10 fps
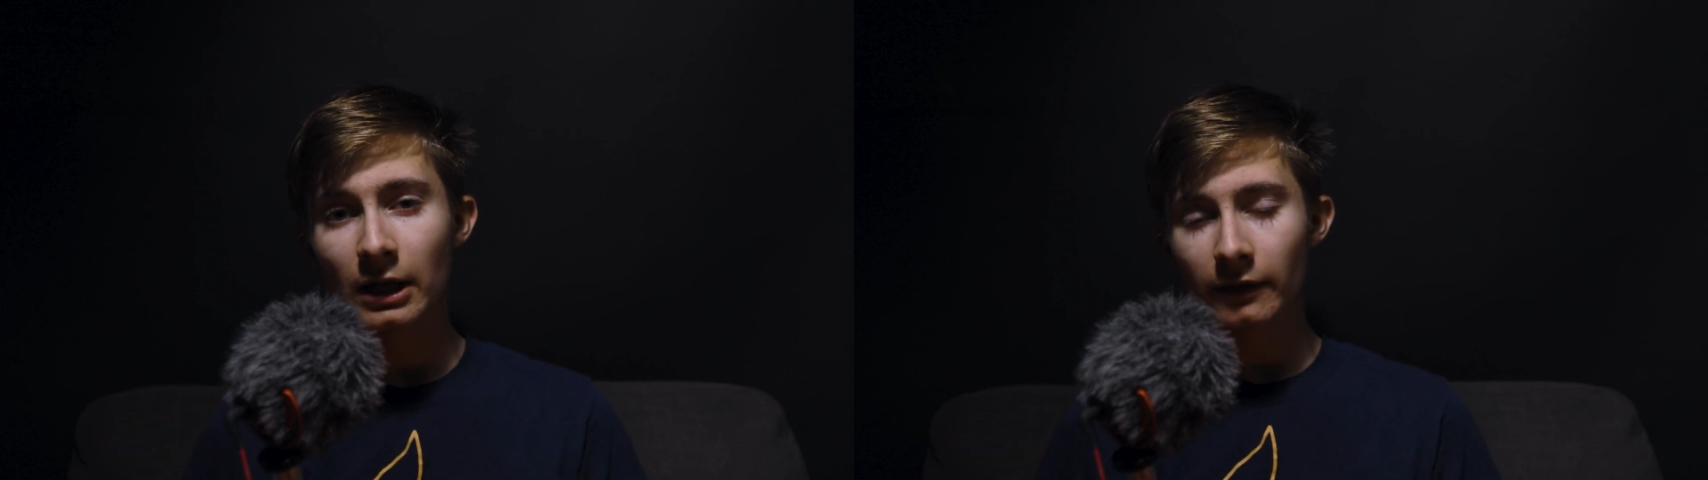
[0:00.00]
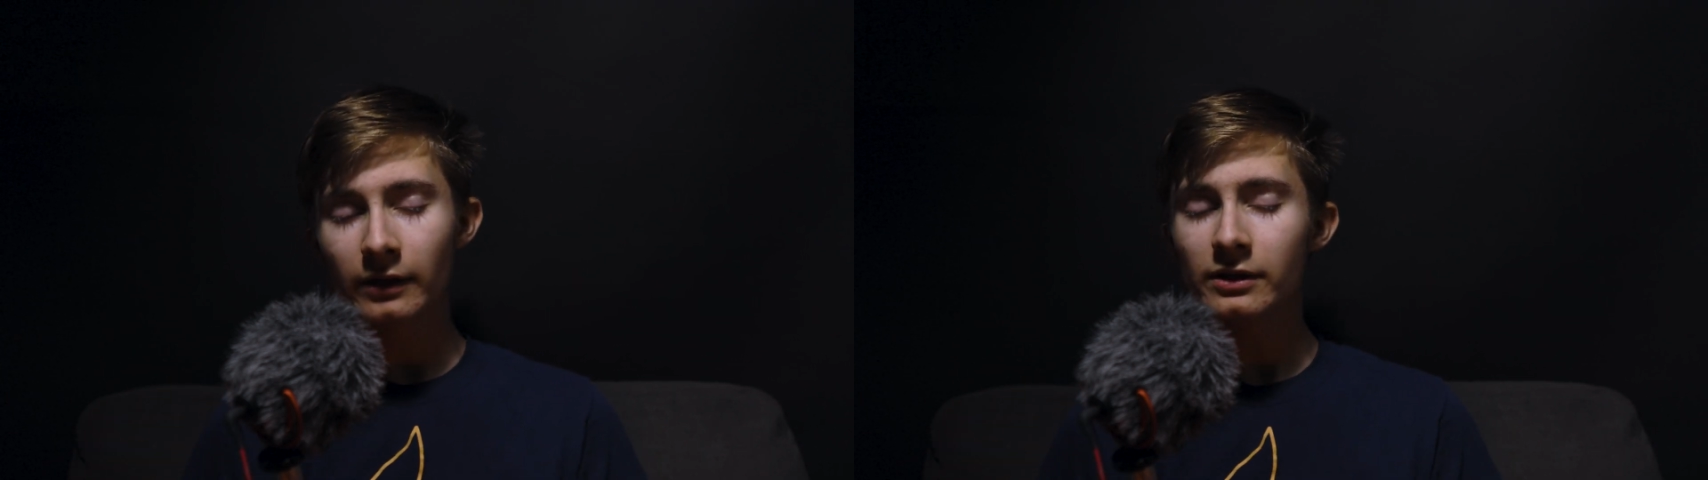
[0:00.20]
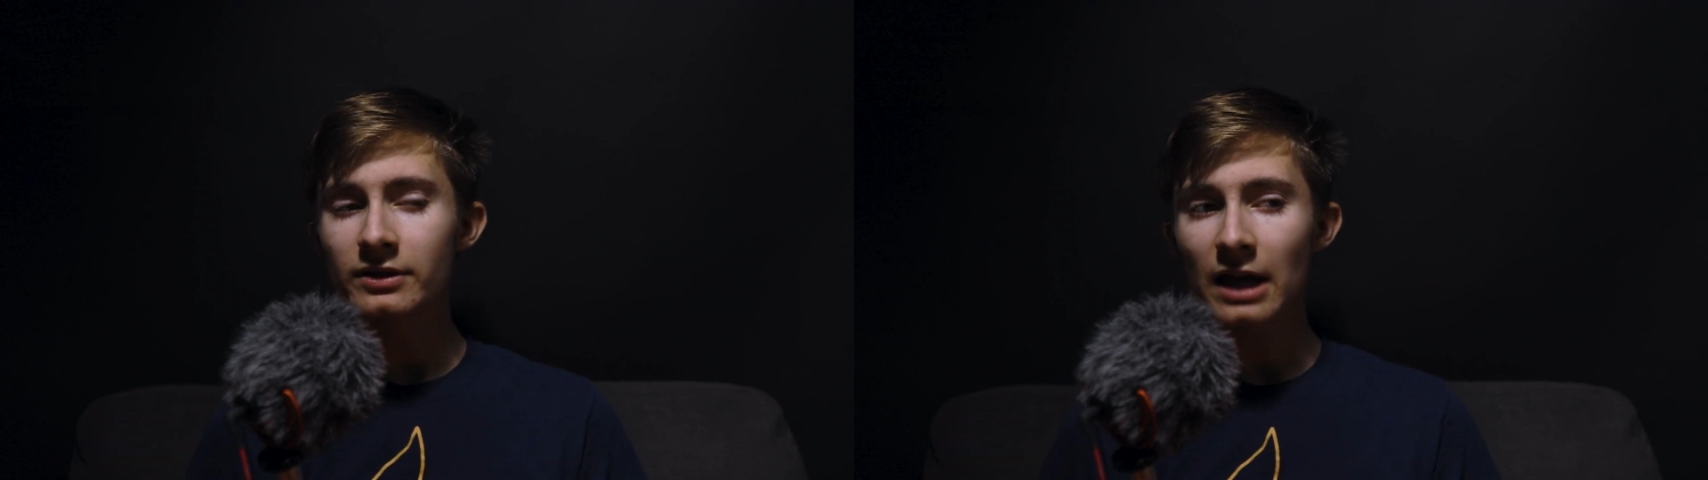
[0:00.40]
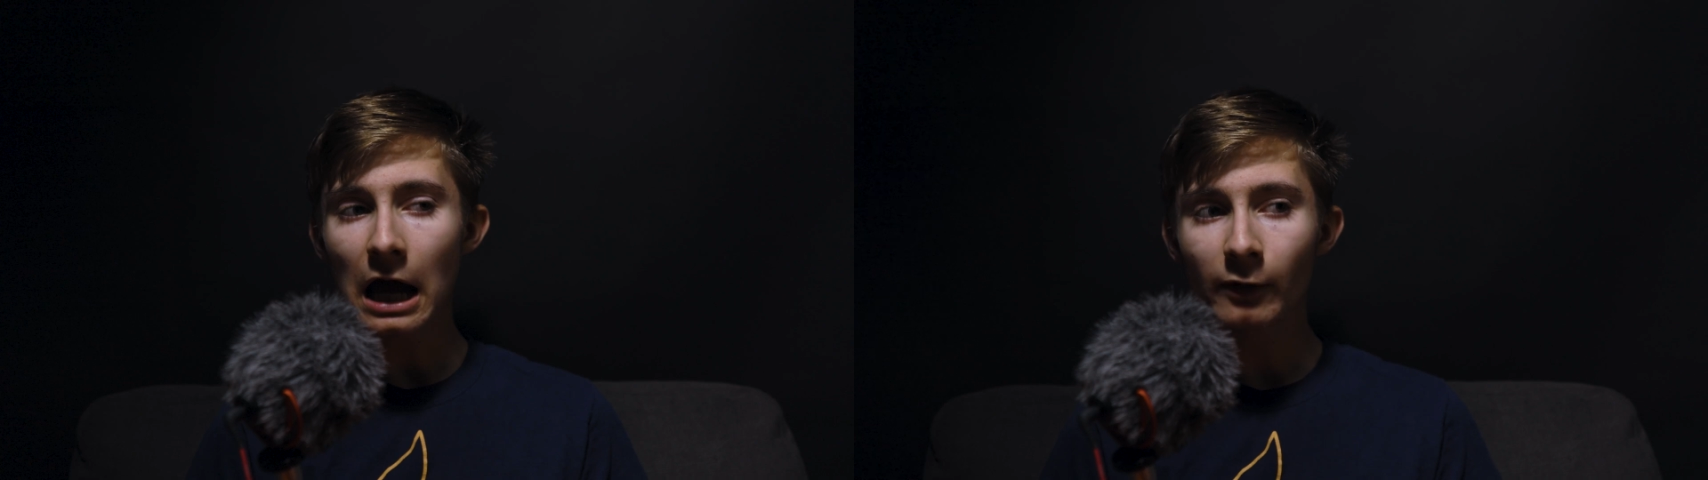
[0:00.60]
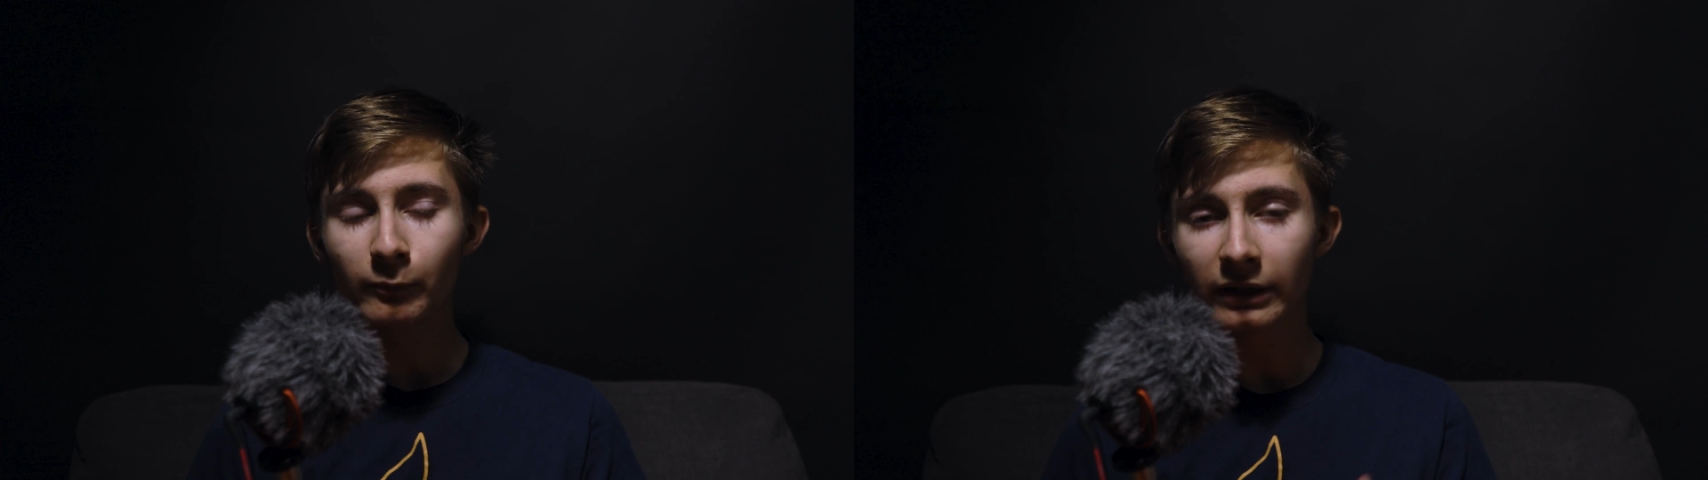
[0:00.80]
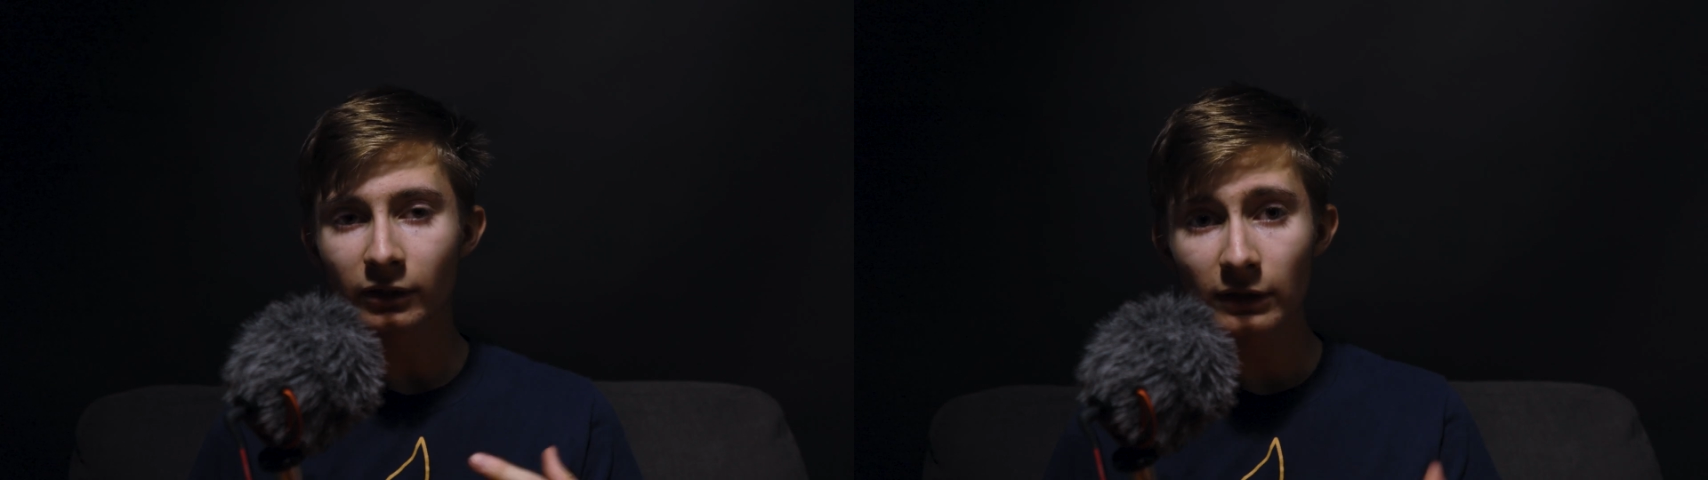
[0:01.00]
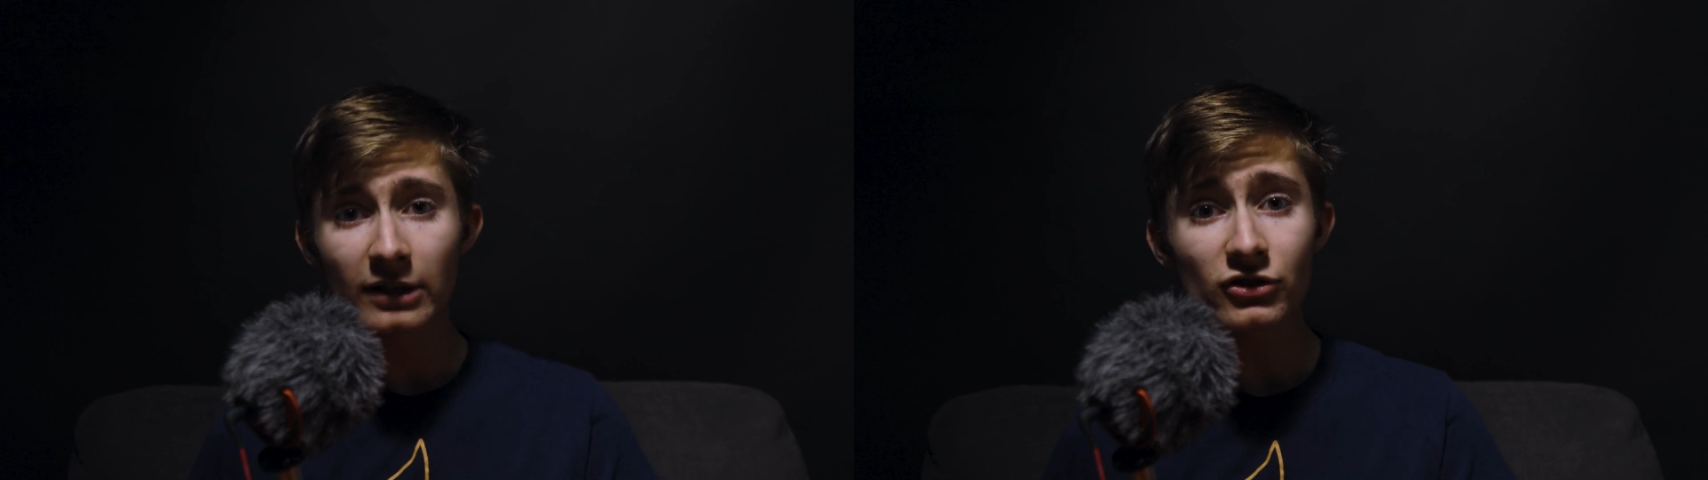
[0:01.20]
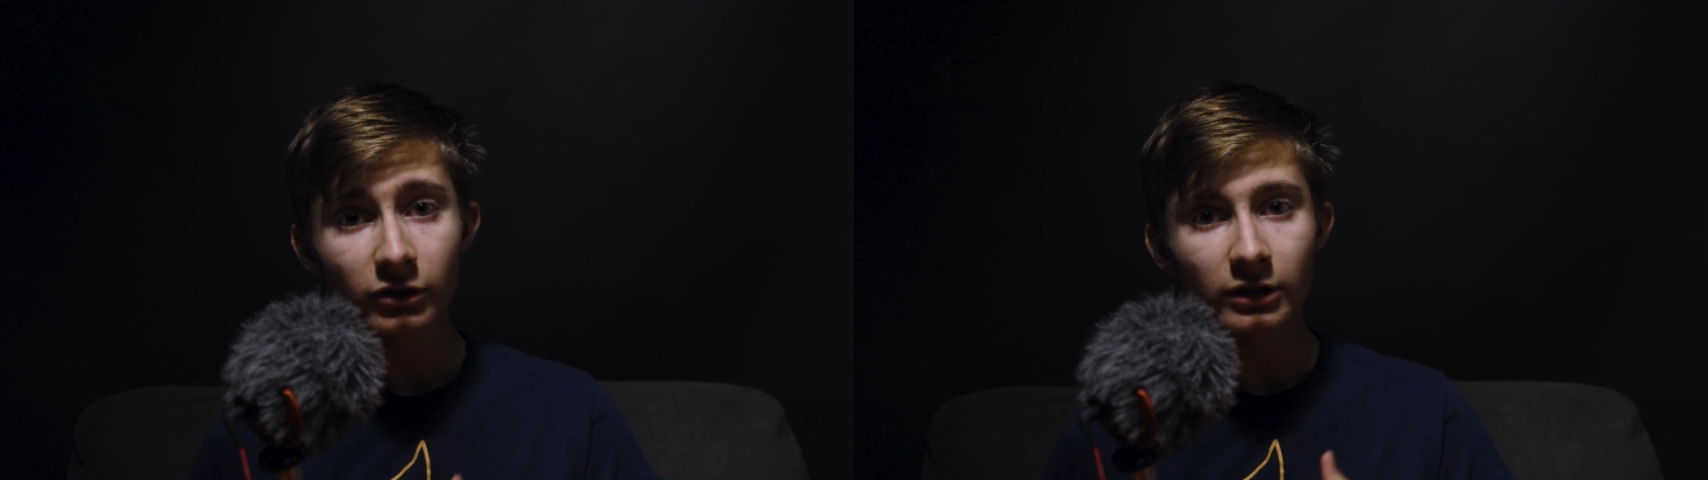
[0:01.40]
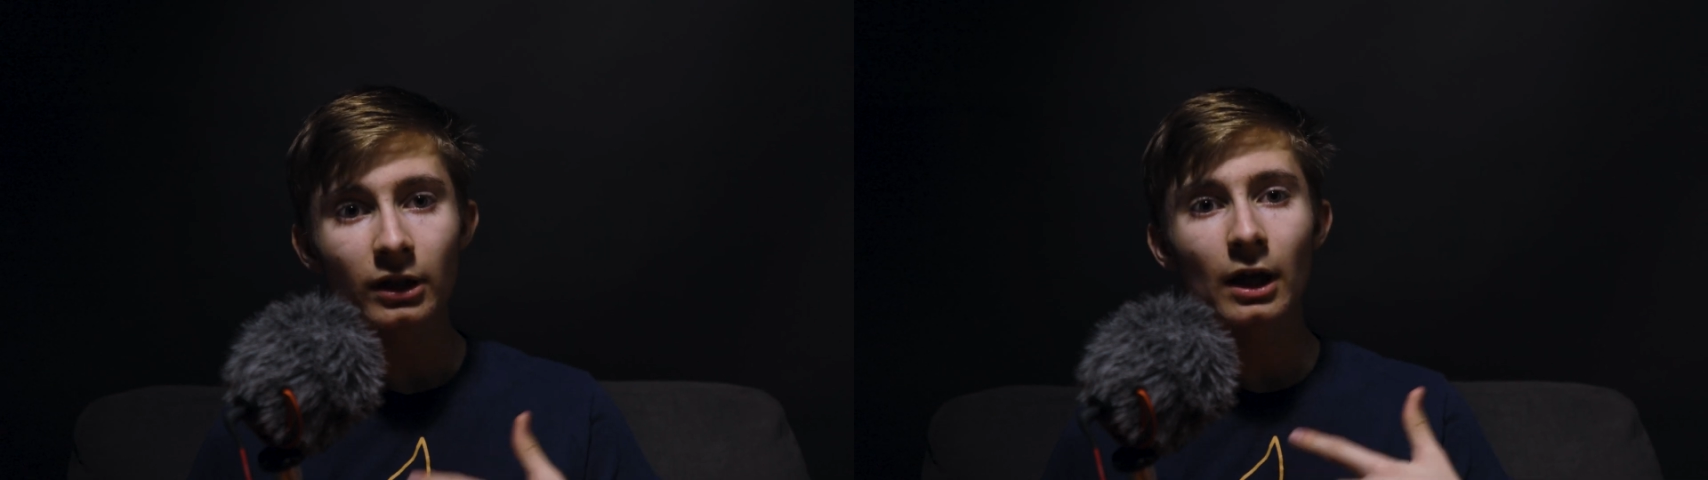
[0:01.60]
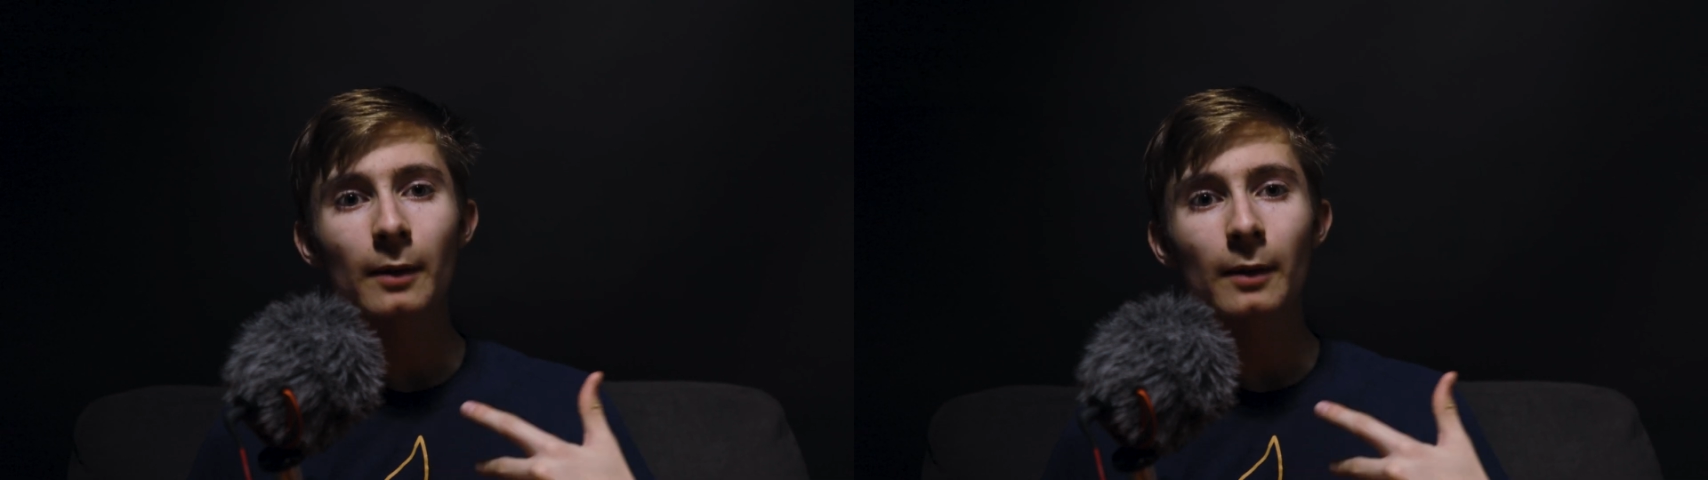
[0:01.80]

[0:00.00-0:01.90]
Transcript: These have been gradually